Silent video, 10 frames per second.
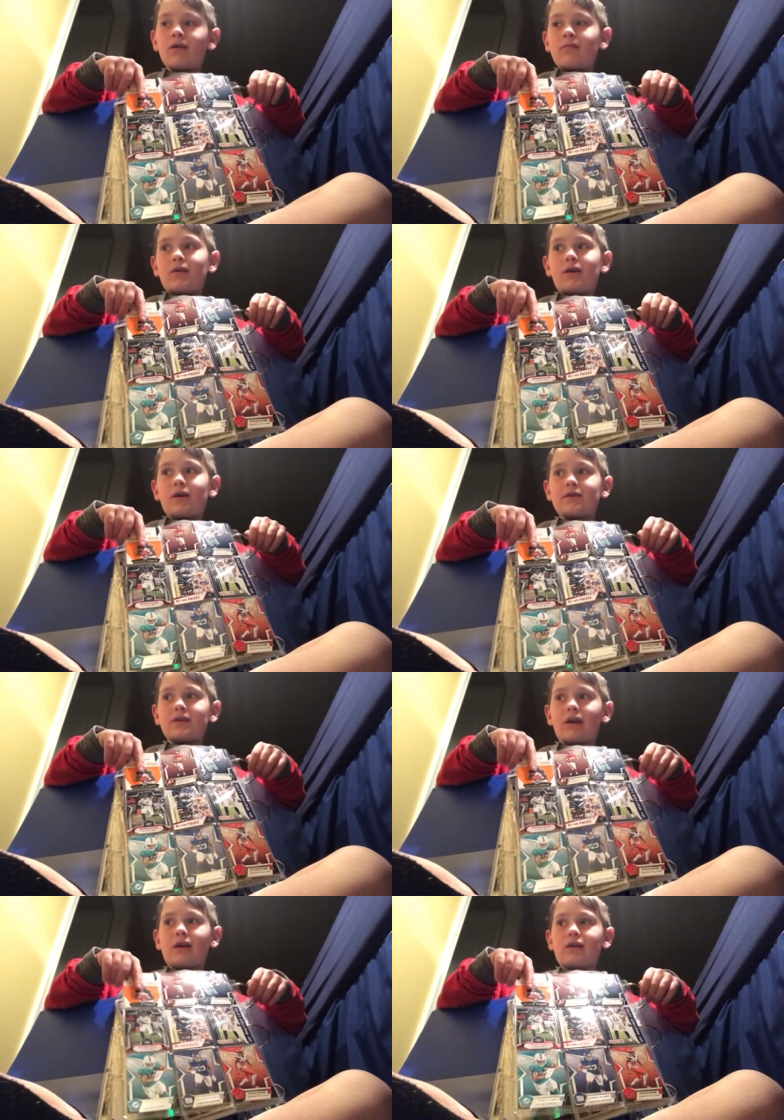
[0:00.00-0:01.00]
because
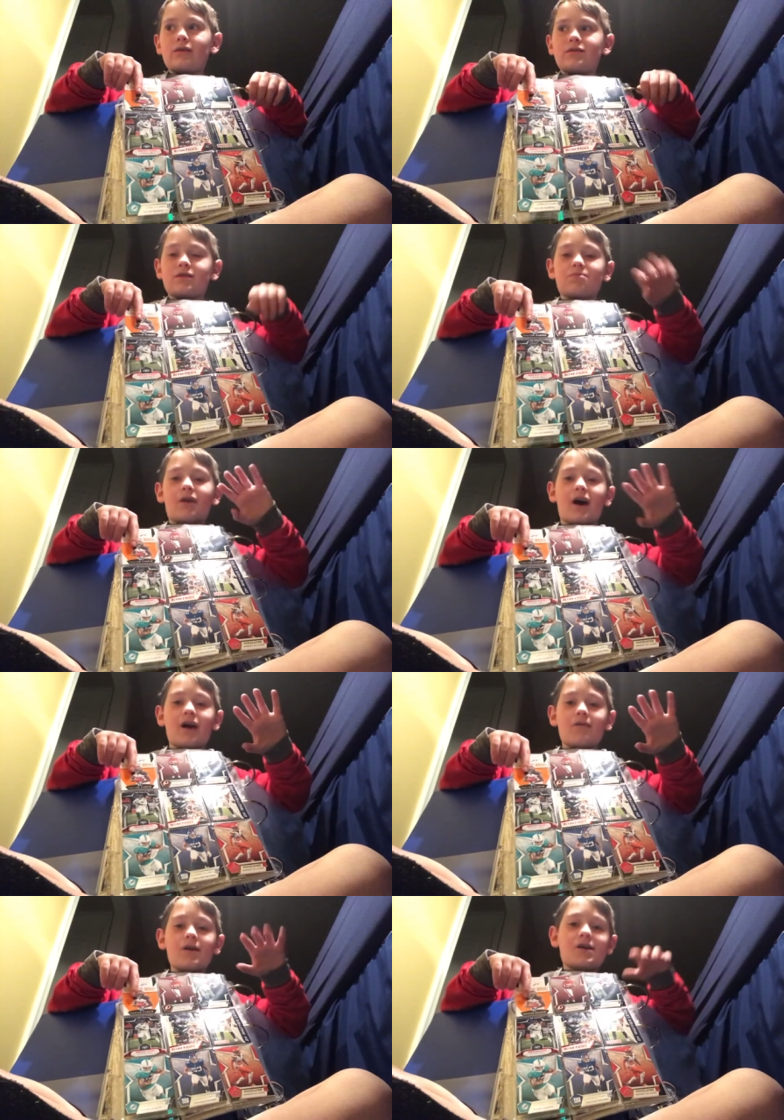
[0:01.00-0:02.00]
like it's
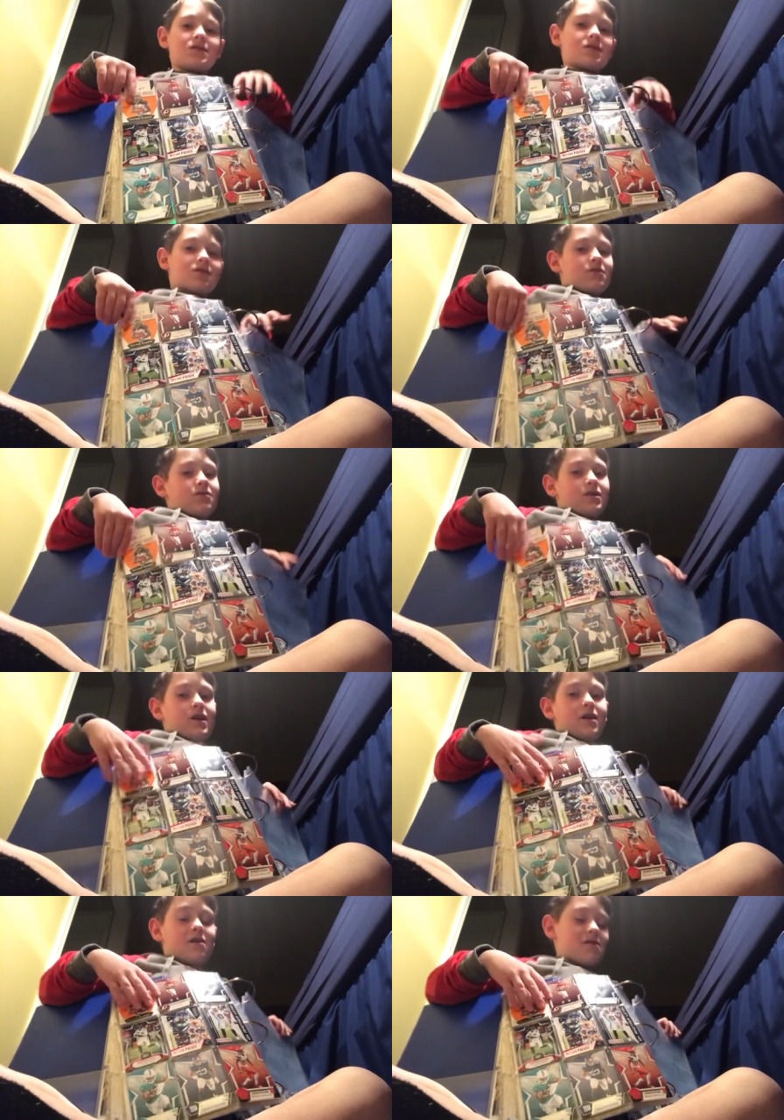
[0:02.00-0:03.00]
pirates and all
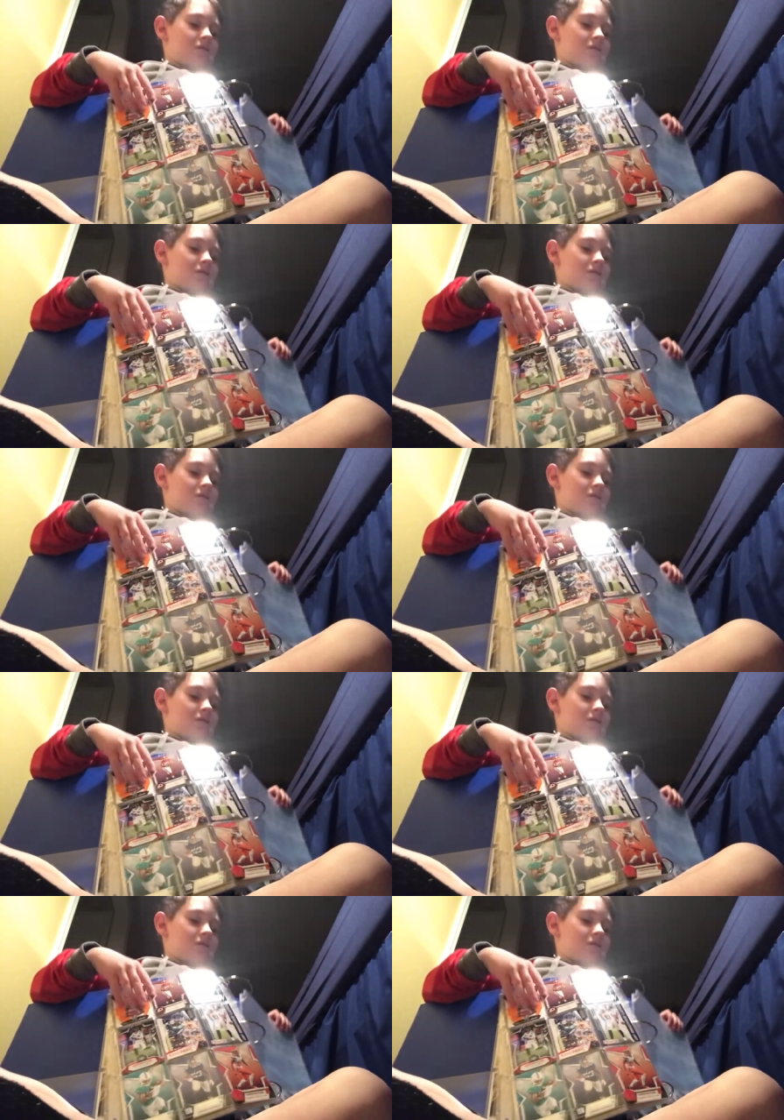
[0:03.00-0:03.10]
that